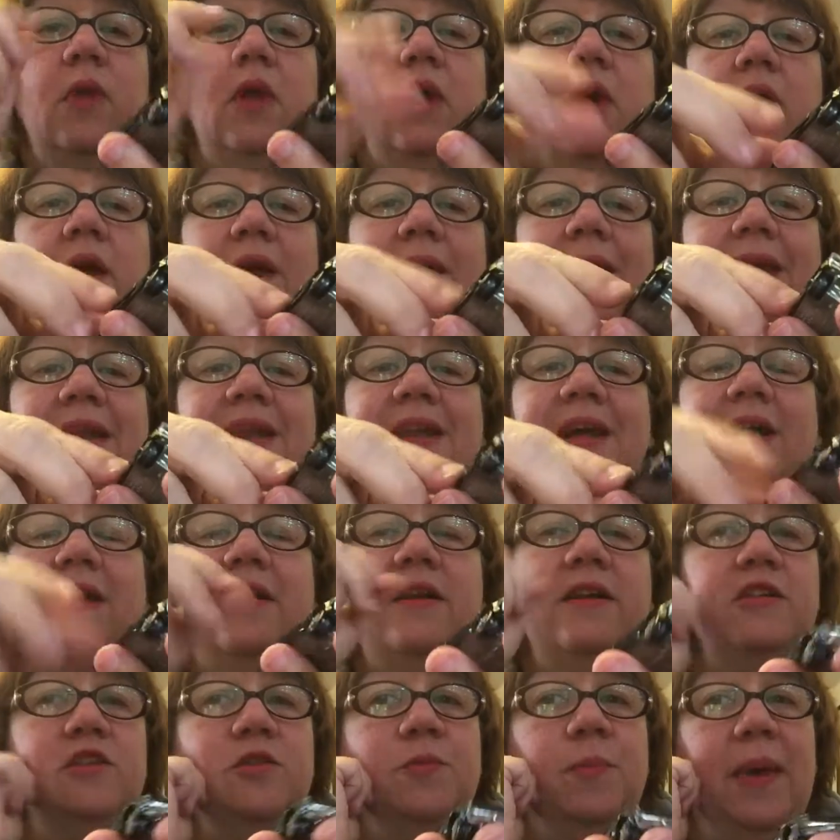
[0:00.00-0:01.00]
again, not
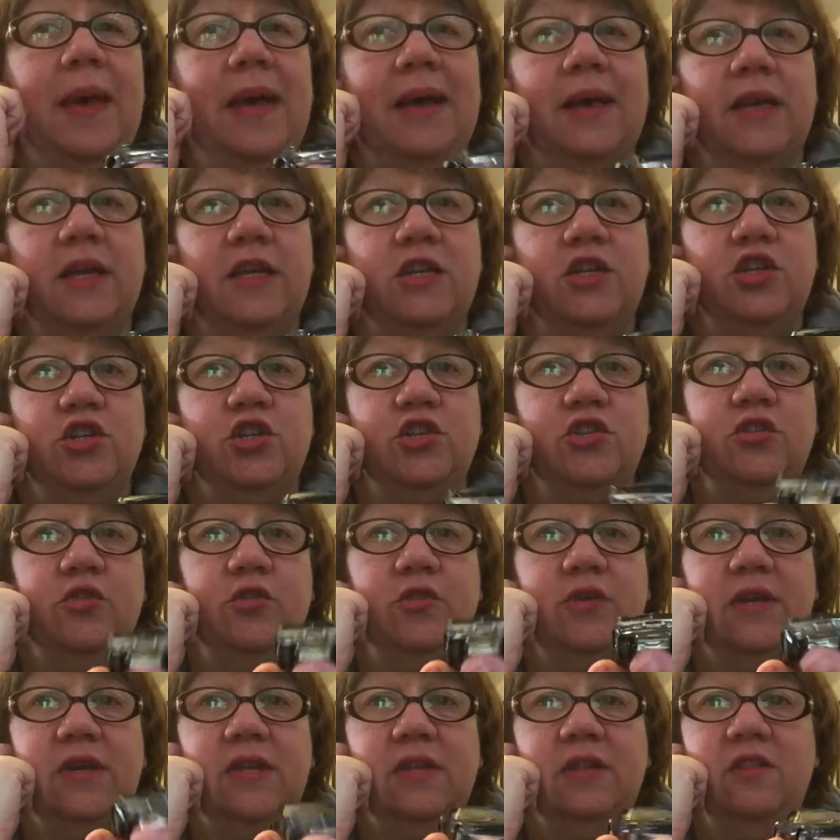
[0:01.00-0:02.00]
in its package, so
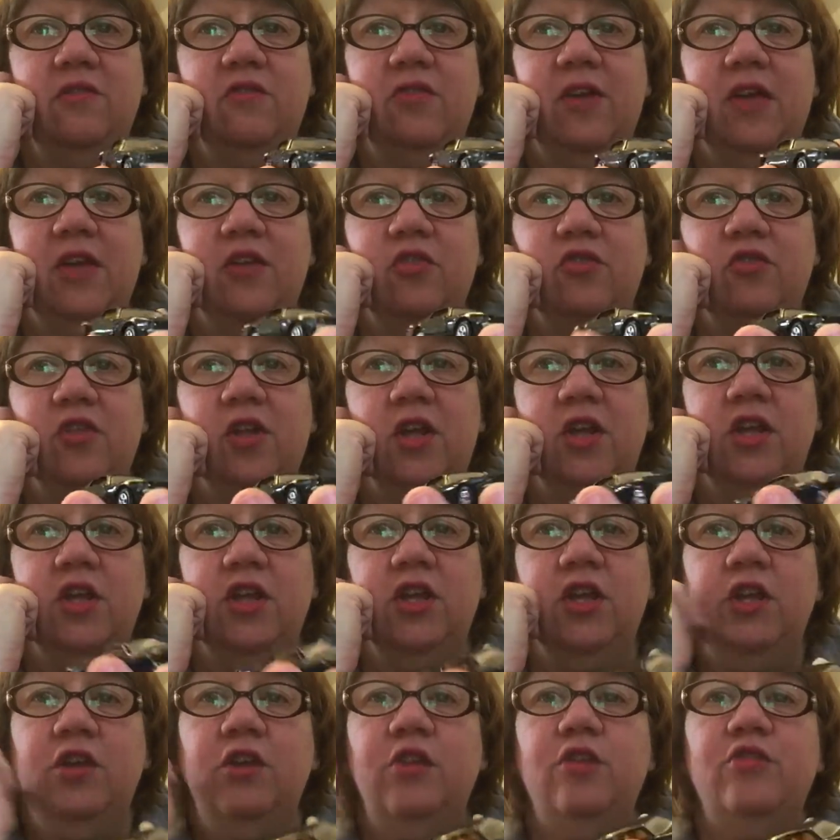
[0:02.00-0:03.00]
the value is not
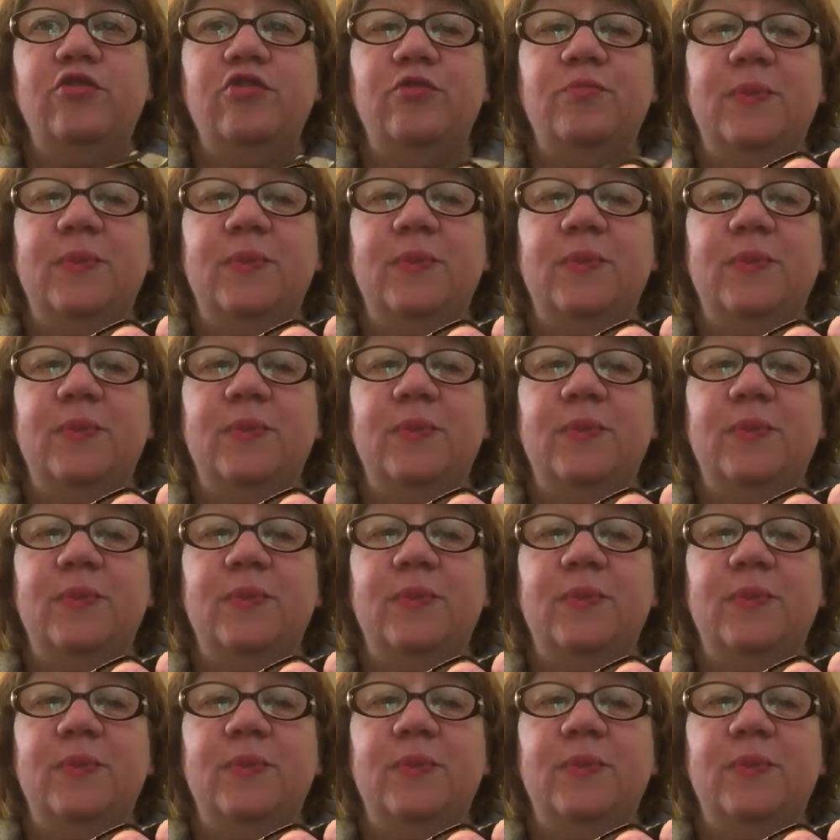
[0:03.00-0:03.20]
huge,